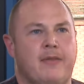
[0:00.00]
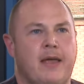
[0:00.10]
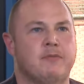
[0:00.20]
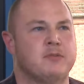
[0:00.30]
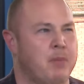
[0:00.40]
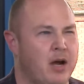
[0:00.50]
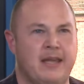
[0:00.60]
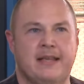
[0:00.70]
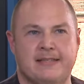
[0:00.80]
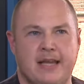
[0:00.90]
That was buying
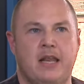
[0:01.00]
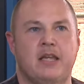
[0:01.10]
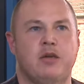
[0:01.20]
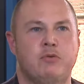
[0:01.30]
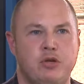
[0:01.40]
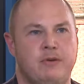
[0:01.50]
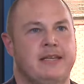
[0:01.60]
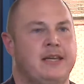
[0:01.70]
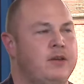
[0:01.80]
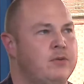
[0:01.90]
and selling. You were doing
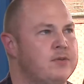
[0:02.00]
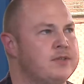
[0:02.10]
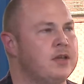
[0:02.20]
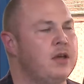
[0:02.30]
deals.